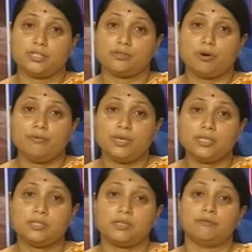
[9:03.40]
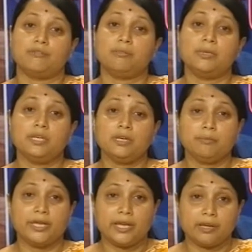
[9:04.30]
always the feminine
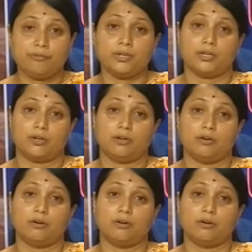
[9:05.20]
behavior